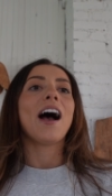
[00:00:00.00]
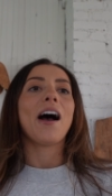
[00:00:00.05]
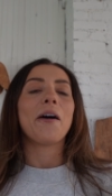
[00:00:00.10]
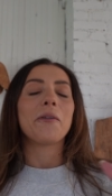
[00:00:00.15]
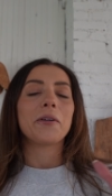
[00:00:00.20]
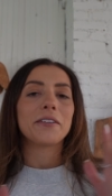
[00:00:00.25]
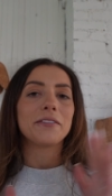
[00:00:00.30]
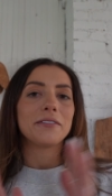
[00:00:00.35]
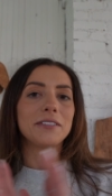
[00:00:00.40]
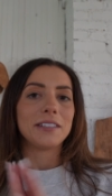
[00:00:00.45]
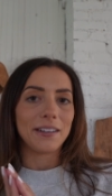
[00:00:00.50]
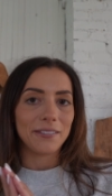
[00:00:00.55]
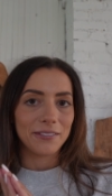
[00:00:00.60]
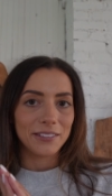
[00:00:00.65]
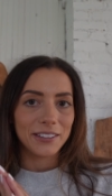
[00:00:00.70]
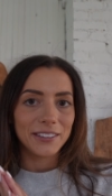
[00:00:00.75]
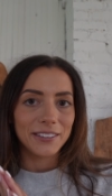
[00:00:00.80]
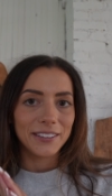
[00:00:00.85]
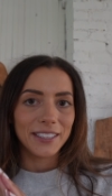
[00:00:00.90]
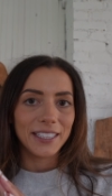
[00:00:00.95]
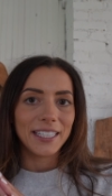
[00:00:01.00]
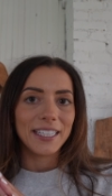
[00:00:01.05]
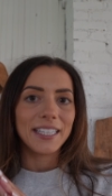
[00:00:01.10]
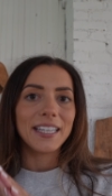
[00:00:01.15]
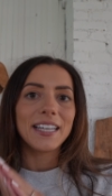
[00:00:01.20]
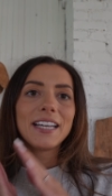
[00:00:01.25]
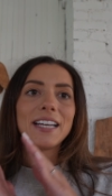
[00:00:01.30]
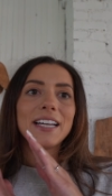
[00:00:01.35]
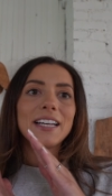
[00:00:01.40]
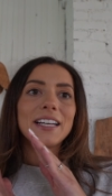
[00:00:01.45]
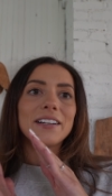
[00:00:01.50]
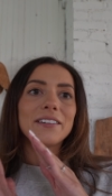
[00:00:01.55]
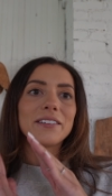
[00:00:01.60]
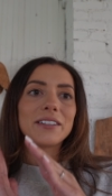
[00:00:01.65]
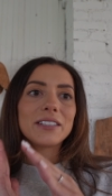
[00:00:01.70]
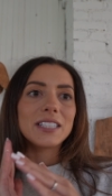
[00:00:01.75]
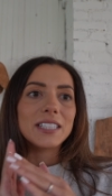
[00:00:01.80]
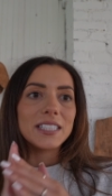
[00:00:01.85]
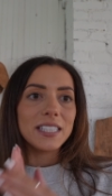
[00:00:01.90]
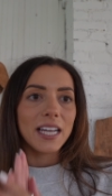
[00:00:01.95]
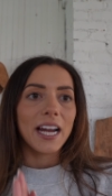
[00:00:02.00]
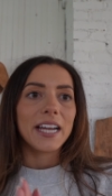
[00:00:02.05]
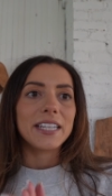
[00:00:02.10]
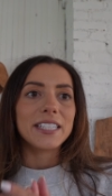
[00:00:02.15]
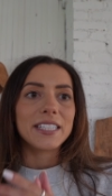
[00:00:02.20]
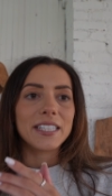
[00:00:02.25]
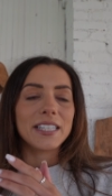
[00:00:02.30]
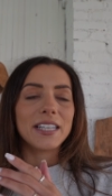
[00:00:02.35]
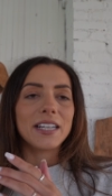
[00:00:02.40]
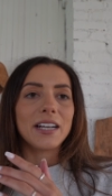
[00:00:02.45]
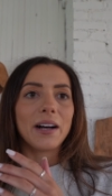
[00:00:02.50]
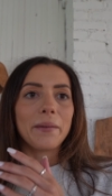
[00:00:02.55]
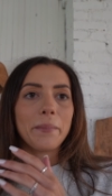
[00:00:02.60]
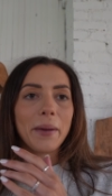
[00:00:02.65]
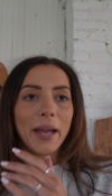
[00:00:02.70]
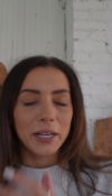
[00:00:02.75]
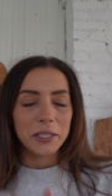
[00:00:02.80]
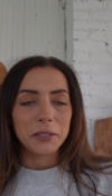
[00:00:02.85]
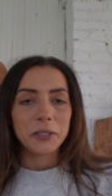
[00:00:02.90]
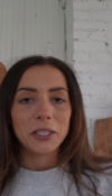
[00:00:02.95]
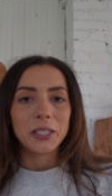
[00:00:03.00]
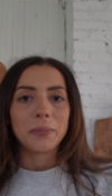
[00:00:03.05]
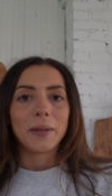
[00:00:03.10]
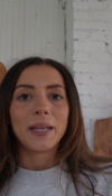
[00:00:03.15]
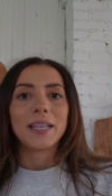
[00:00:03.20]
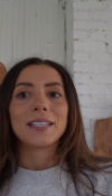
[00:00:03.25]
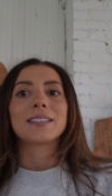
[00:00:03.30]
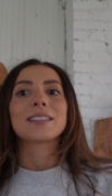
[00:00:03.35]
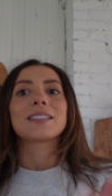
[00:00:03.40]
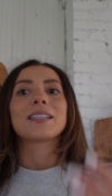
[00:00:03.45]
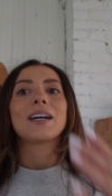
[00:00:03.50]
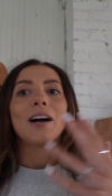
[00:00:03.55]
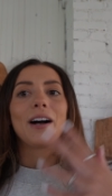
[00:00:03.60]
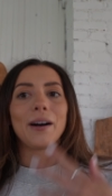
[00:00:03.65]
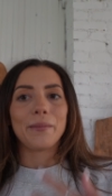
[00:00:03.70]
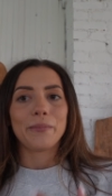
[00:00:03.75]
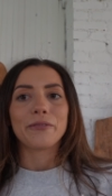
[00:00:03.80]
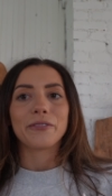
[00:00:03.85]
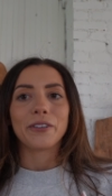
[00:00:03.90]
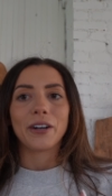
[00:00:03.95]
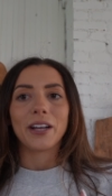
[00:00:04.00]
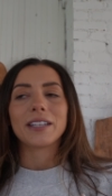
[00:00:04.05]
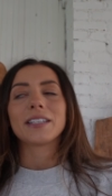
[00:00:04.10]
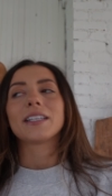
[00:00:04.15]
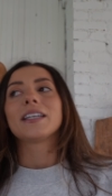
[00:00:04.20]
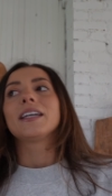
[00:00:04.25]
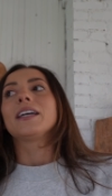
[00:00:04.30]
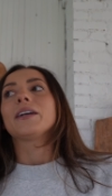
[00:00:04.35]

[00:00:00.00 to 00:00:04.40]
I would have definitely designed a pantry space up front.